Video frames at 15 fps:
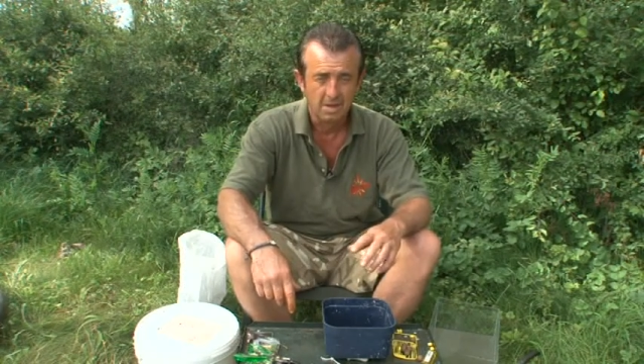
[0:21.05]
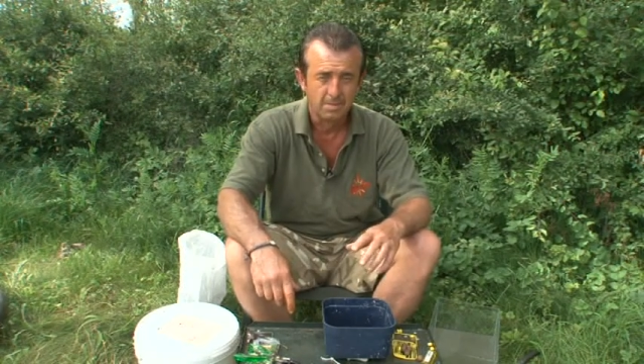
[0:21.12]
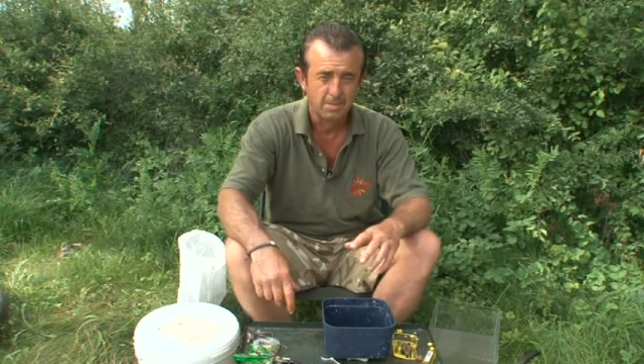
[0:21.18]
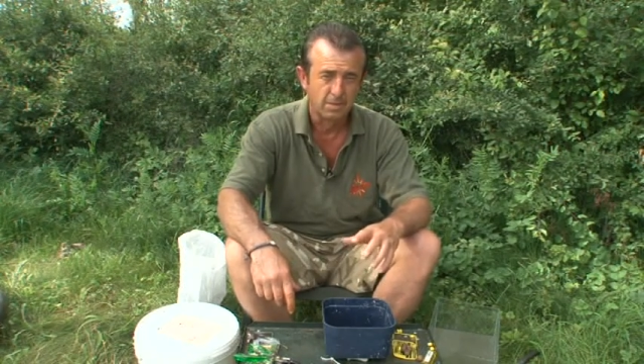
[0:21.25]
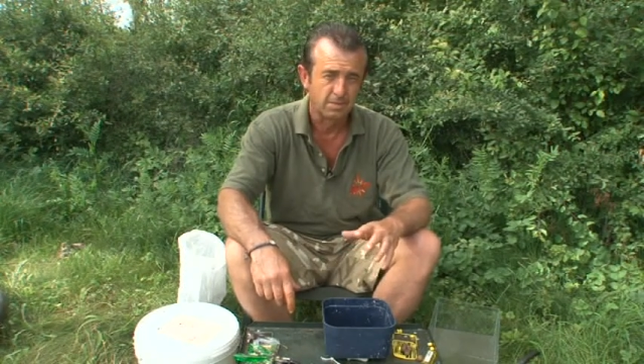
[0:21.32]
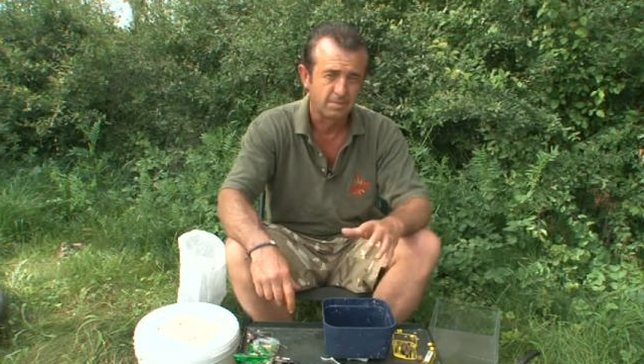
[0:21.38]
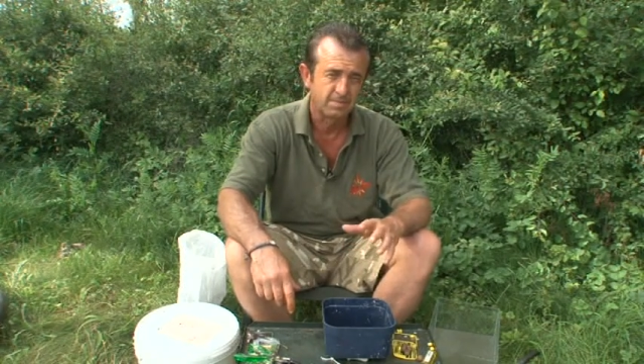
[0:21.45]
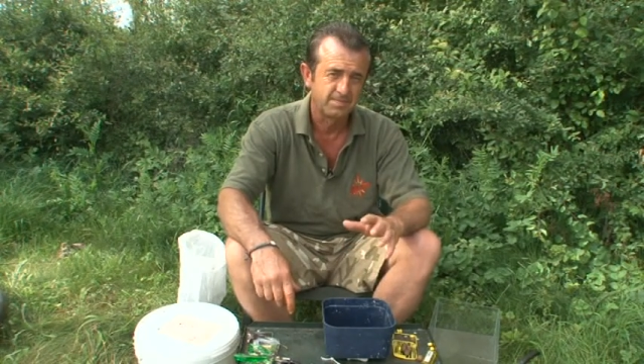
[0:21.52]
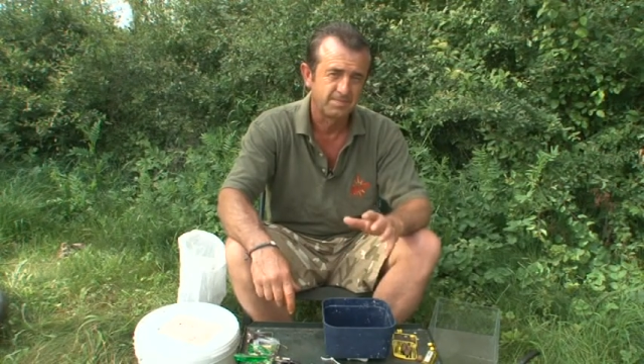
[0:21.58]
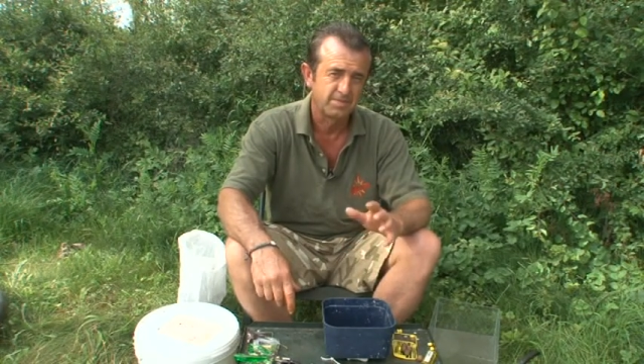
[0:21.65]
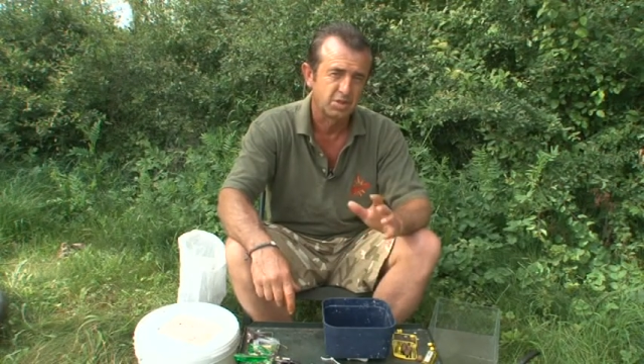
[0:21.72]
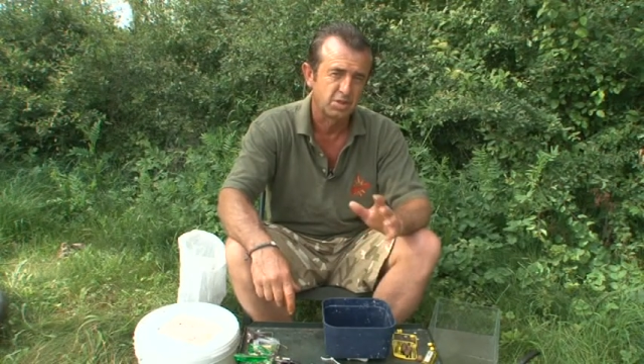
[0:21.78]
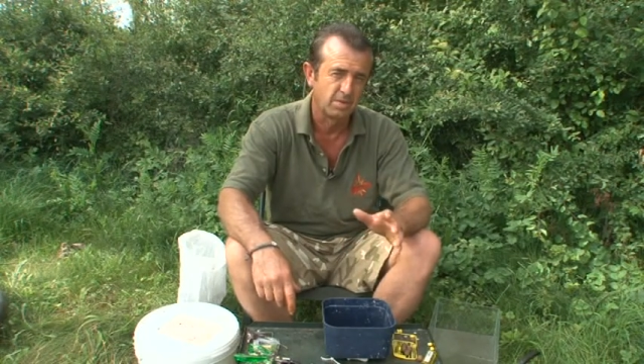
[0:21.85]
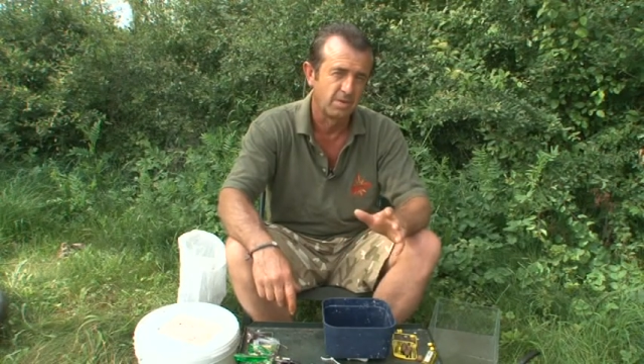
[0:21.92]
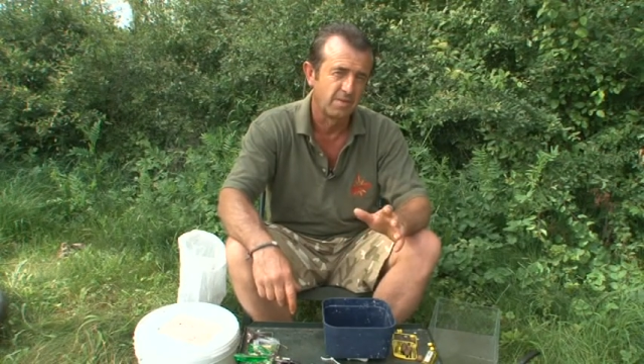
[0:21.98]
but
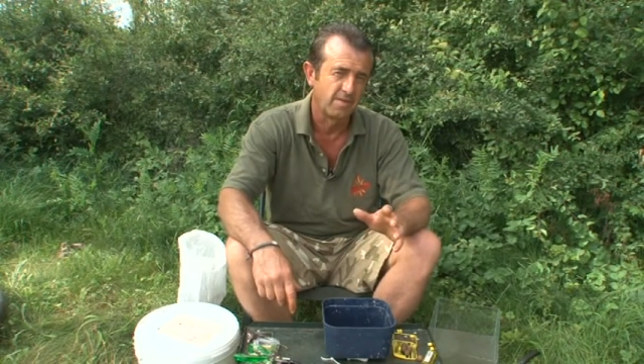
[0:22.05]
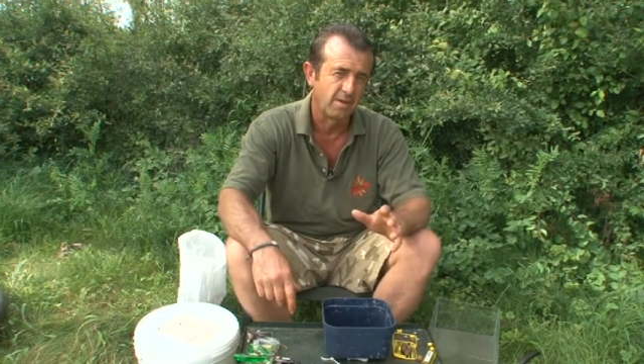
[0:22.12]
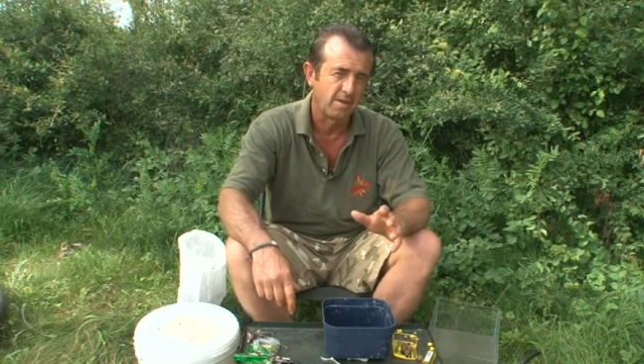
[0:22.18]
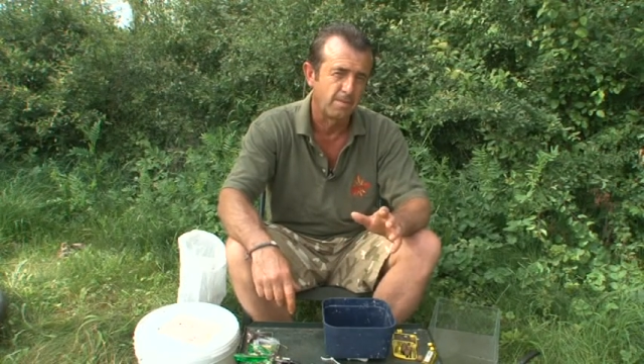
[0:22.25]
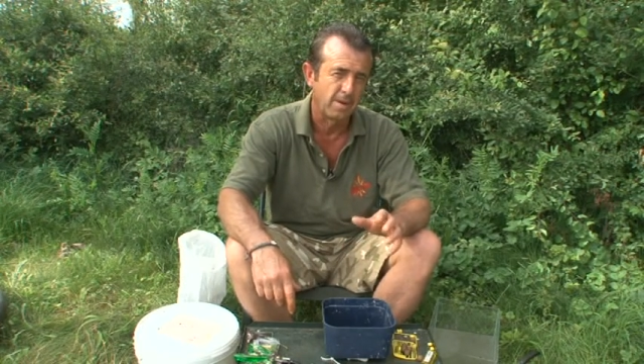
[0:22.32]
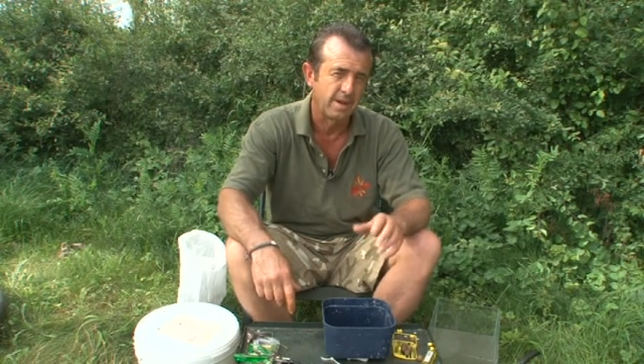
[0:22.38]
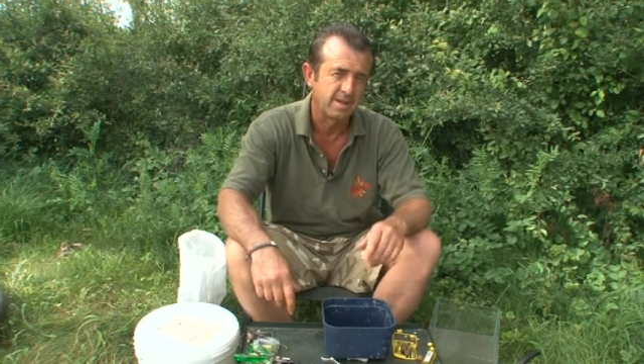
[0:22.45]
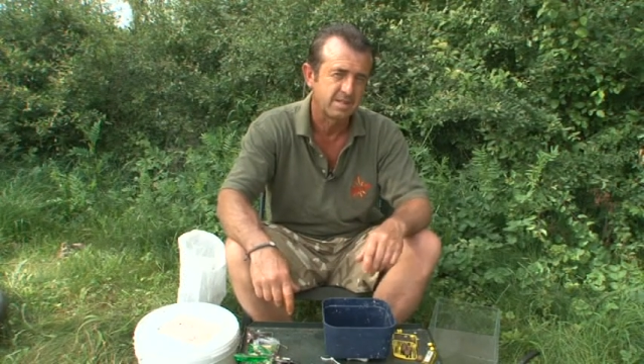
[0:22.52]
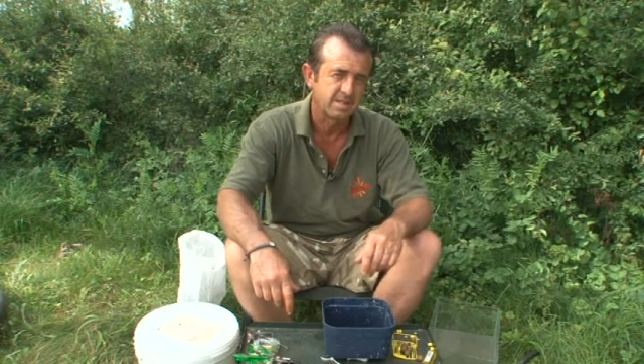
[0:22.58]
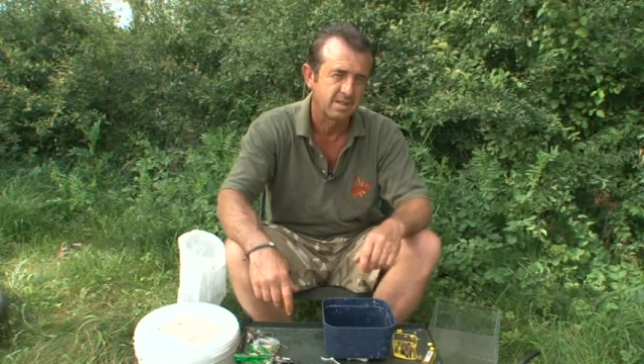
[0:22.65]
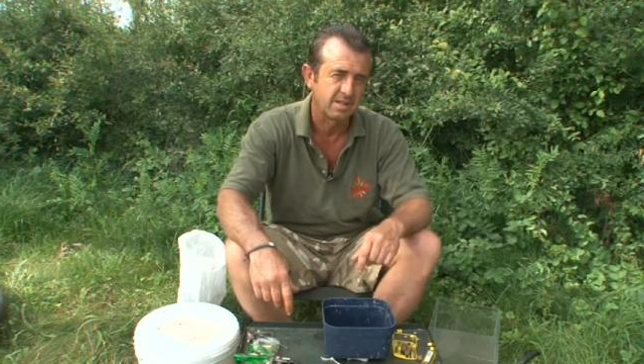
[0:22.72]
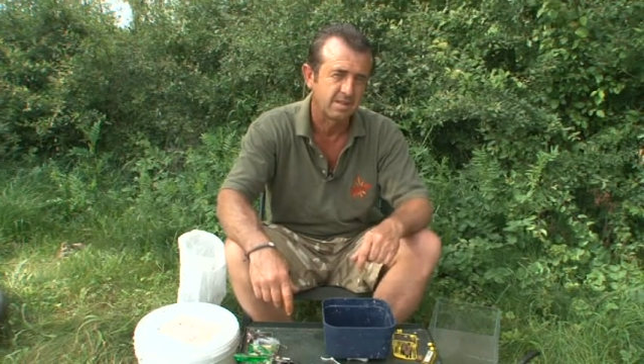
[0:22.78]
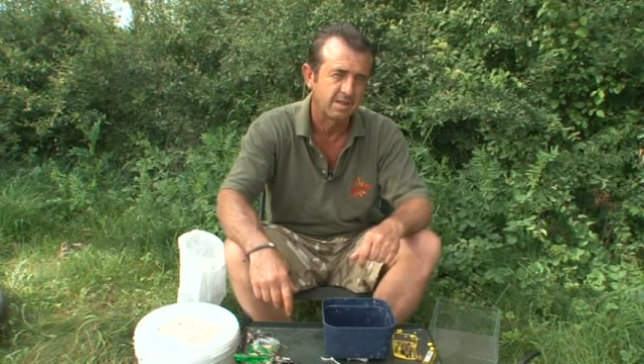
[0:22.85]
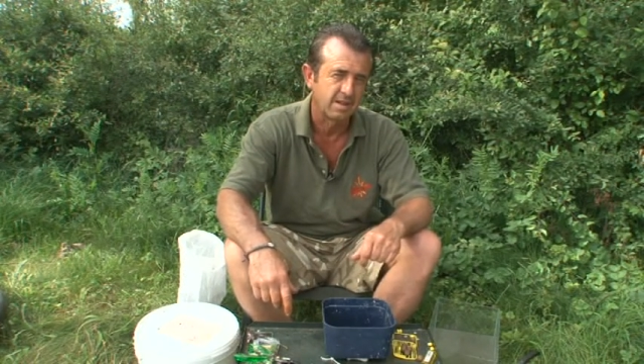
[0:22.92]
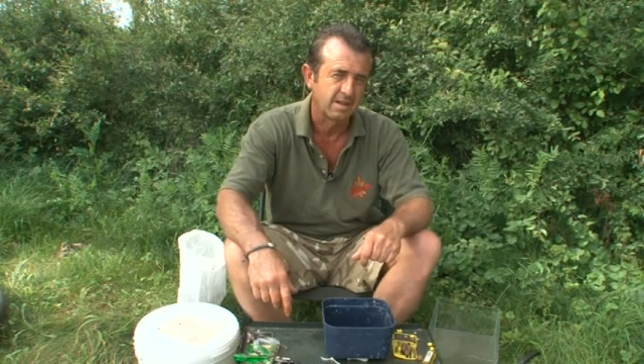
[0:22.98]
some of the very basic
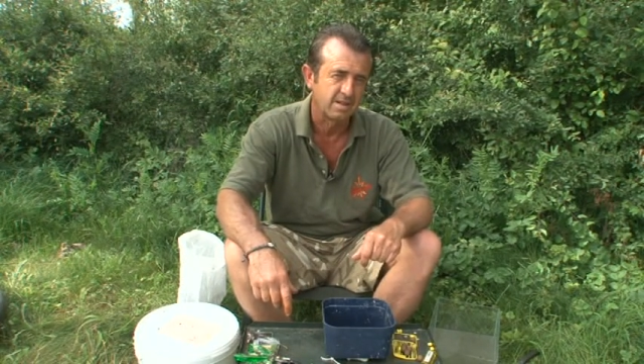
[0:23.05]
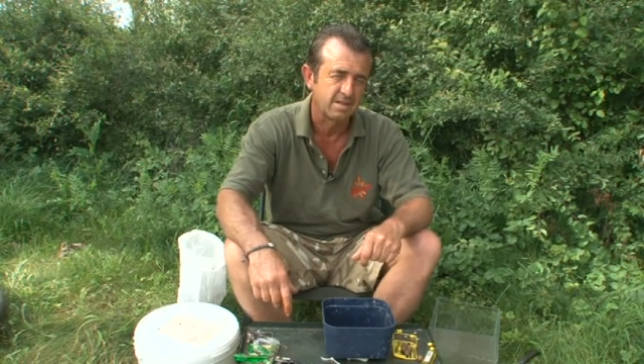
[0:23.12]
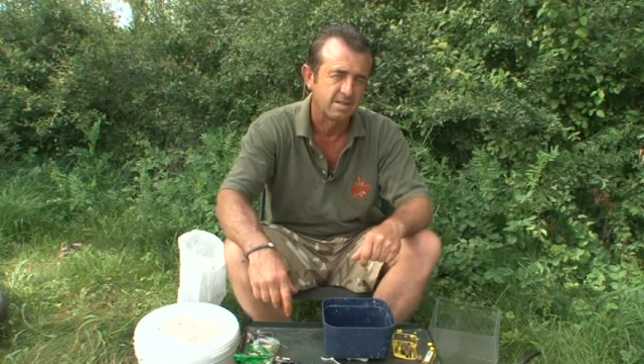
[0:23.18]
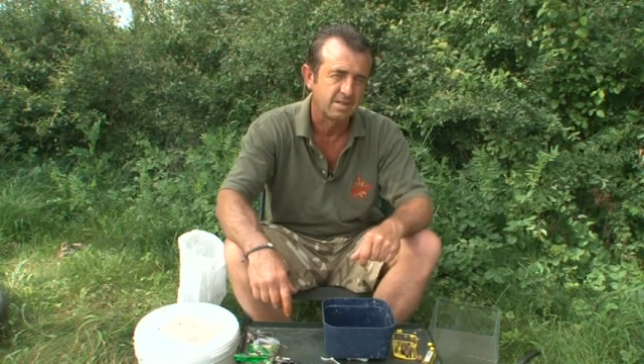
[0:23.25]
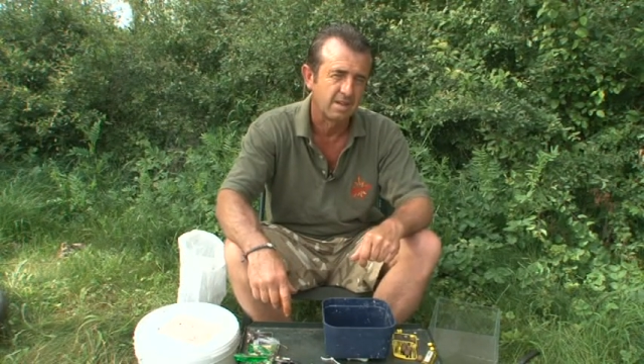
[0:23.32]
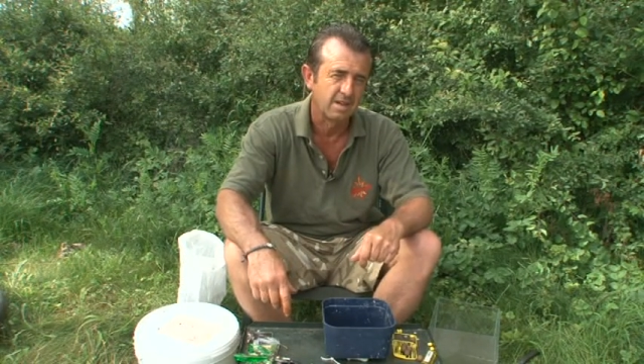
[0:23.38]
things